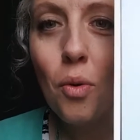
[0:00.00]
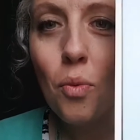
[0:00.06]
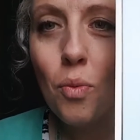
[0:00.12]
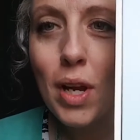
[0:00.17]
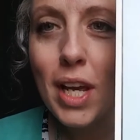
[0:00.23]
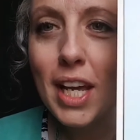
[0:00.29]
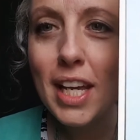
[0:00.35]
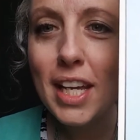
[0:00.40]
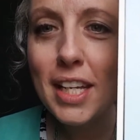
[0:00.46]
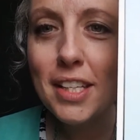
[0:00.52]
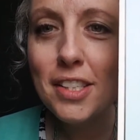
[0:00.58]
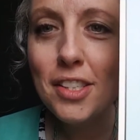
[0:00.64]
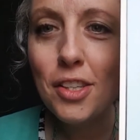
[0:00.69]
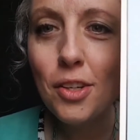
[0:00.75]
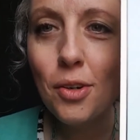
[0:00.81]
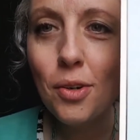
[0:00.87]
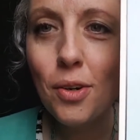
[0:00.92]

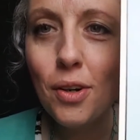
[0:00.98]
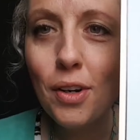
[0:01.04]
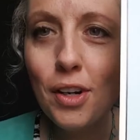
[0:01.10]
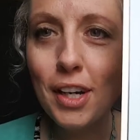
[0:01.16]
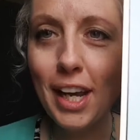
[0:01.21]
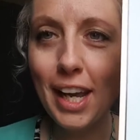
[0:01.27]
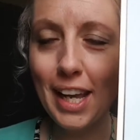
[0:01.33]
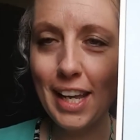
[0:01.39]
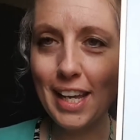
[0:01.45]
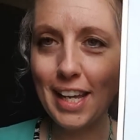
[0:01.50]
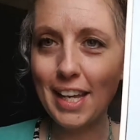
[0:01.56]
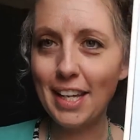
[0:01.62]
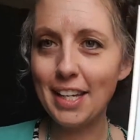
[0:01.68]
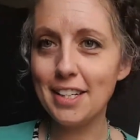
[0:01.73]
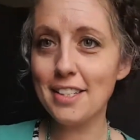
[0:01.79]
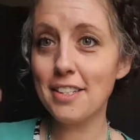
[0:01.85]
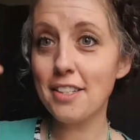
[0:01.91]
raise your
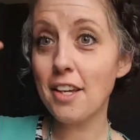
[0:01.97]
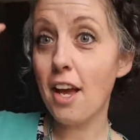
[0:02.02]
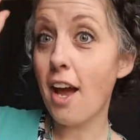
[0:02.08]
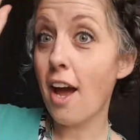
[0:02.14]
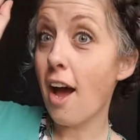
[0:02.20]
hand.